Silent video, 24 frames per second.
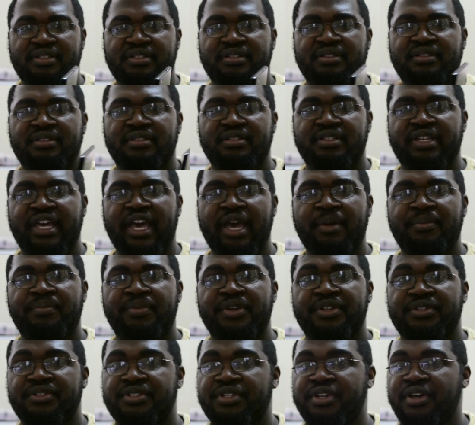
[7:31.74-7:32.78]
tap
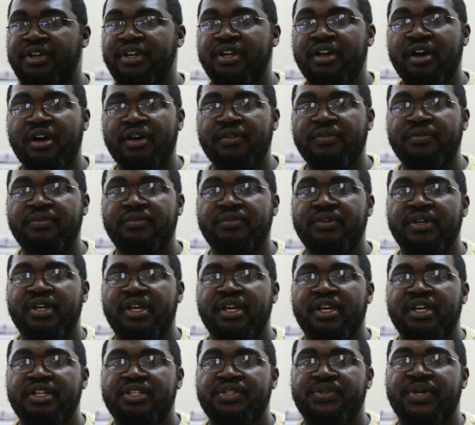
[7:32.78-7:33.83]
and turn it off
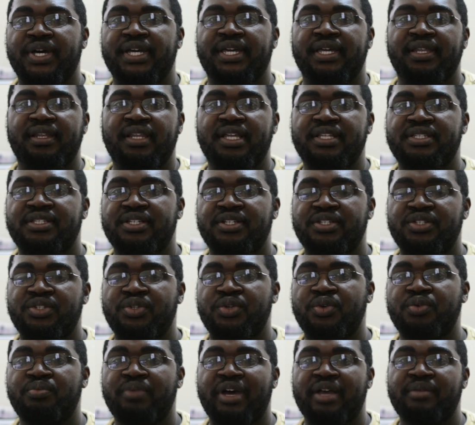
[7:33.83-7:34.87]
so I can listen to
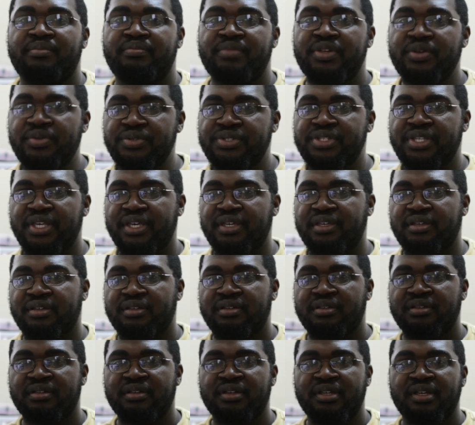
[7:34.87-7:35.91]
my music
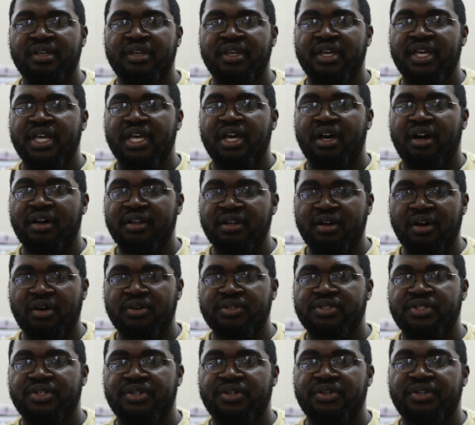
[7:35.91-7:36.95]

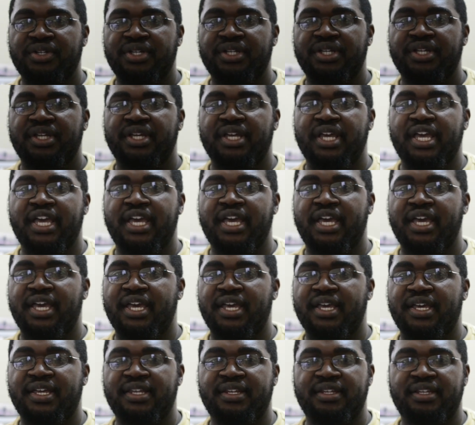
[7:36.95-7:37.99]
unaltered
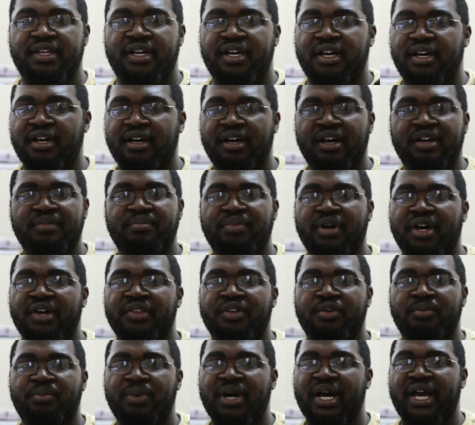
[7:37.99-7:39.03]
and
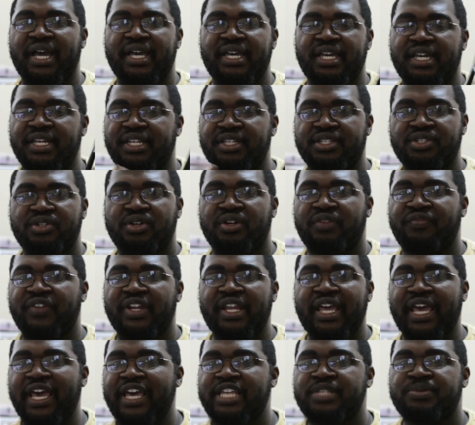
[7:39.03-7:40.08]
unbothered by any sort of
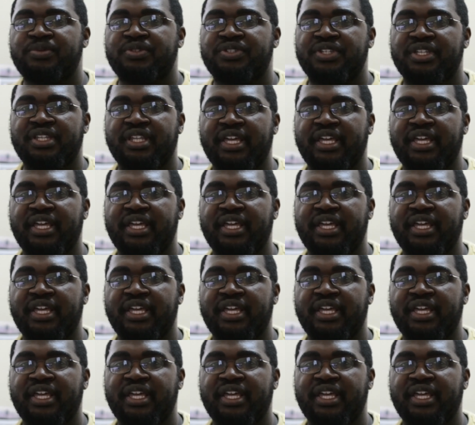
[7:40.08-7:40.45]
enhancements, things like